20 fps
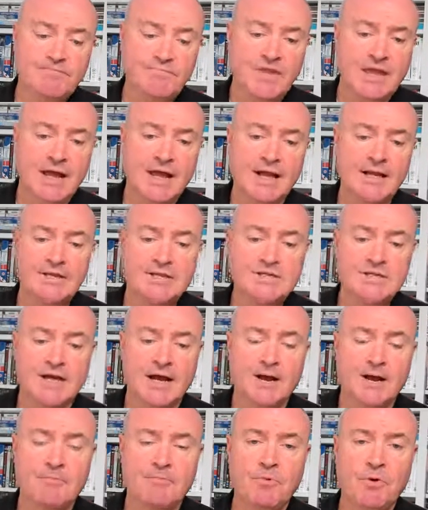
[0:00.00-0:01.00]
and
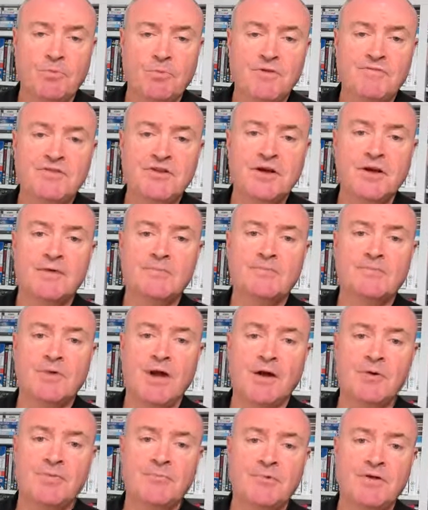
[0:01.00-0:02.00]
what we've done
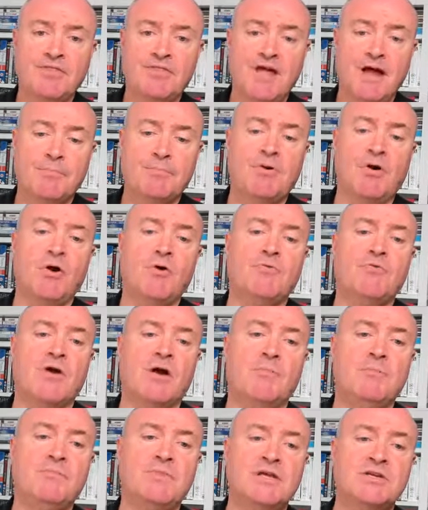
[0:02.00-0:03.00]
with that
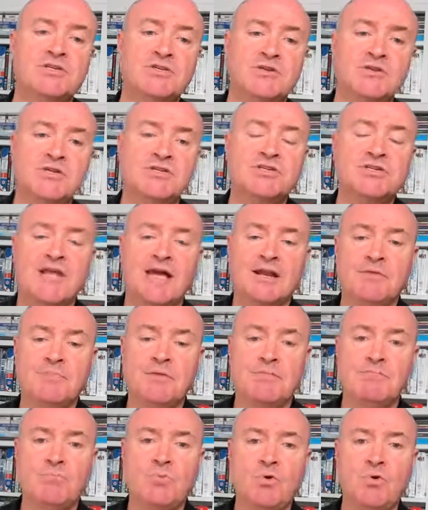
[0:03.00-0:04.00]
program is understand a
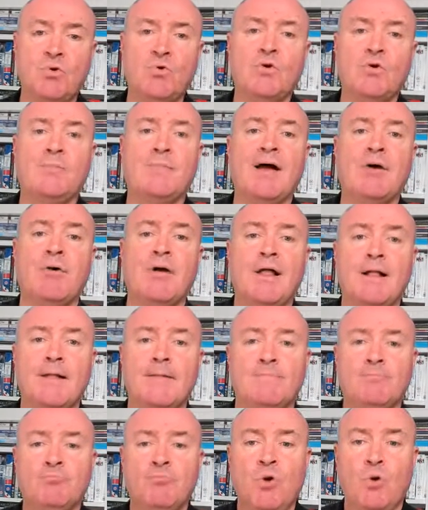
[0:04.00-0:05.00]
bit more about
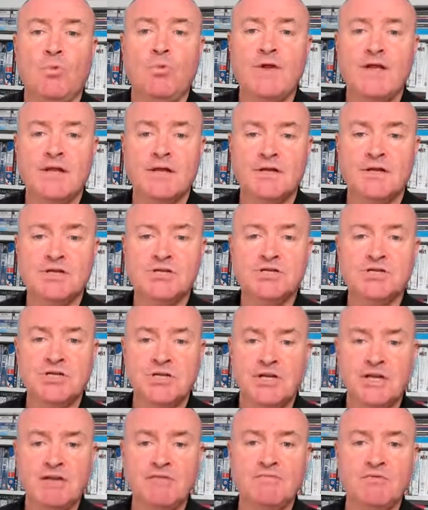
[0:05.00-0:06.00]
what we can
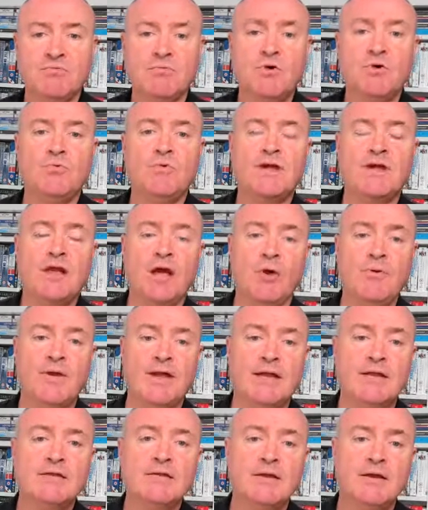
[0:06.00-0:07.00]
achieve and where we're
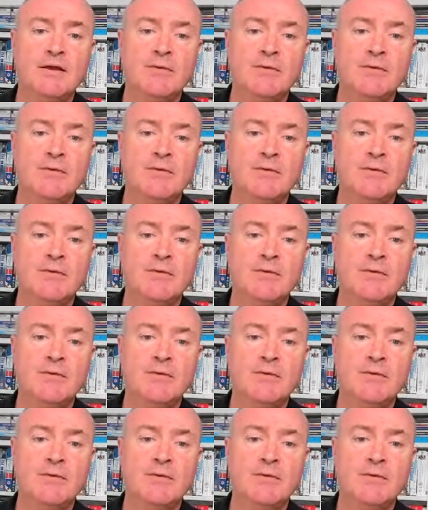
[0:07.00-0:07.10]
going,